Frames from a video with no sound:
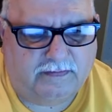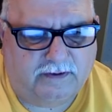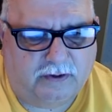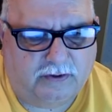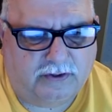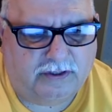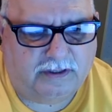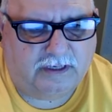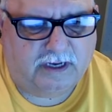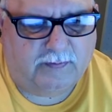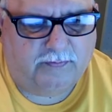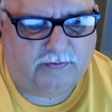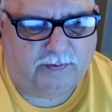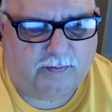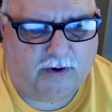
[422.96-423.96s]
devotion
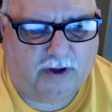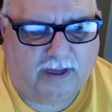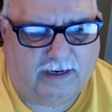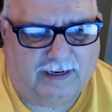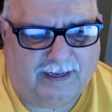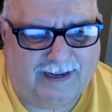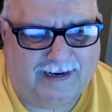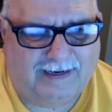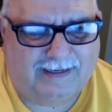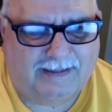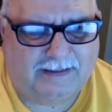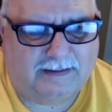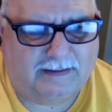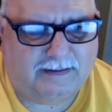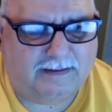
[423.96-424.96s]
comes from Ron
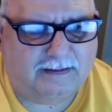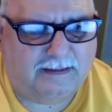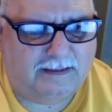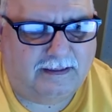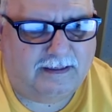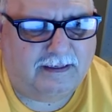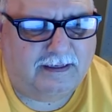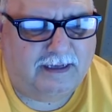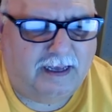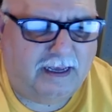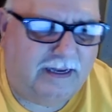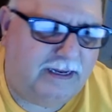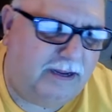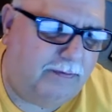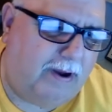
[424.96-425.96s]
Letness,
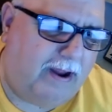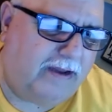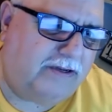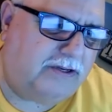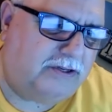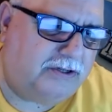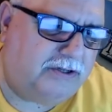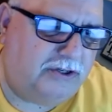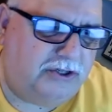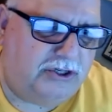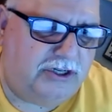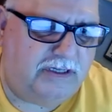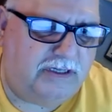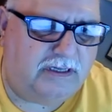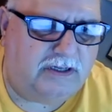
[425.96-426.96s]
and he writes,
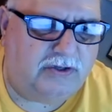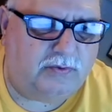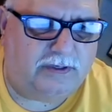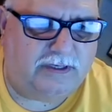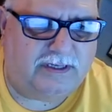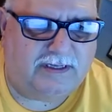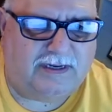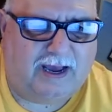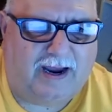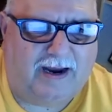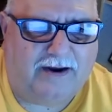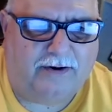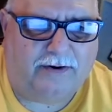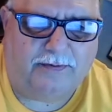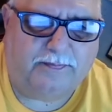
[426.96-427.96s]
"Jesus was
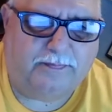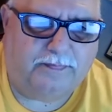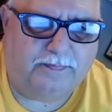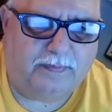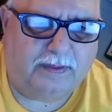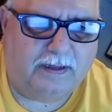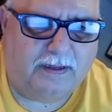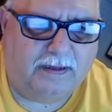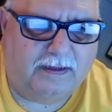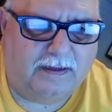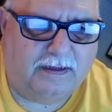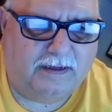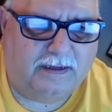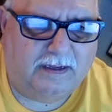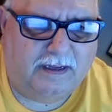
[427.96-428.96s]
tired.
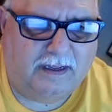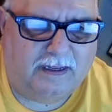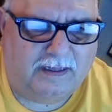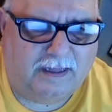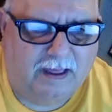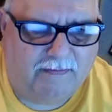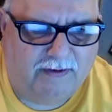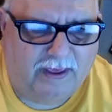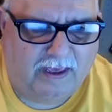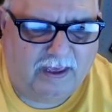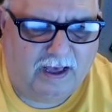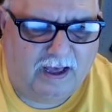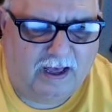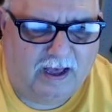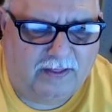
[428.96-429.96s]

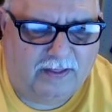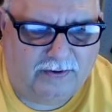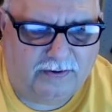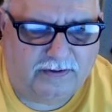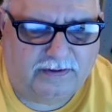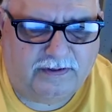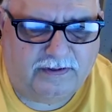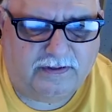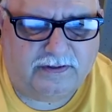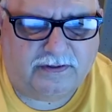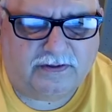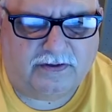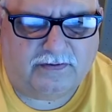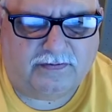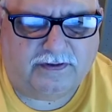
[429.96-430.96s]
Loving others
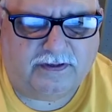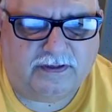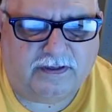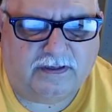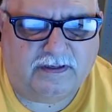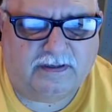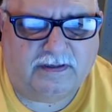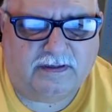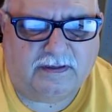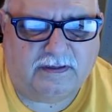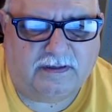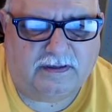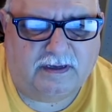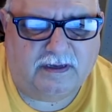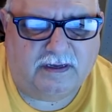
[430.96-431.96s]
surfaces